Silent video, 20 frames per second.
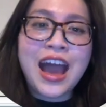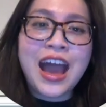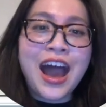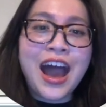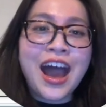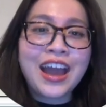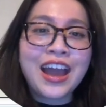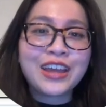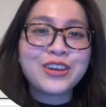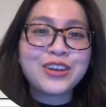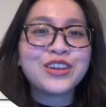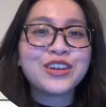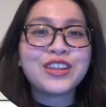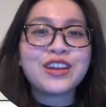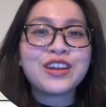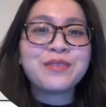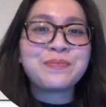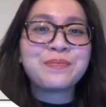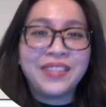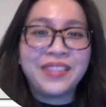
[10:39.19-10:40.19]
I could
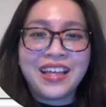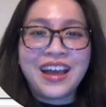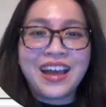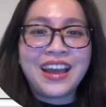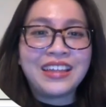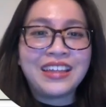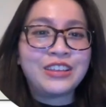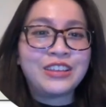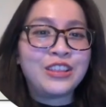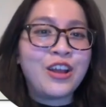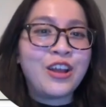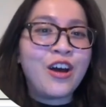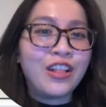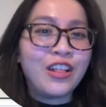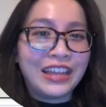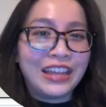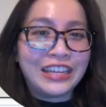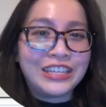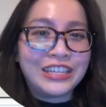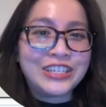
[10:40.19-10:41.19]
apply the
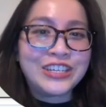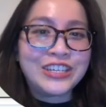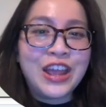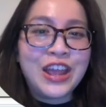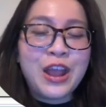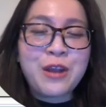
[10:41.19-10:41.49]
knowledge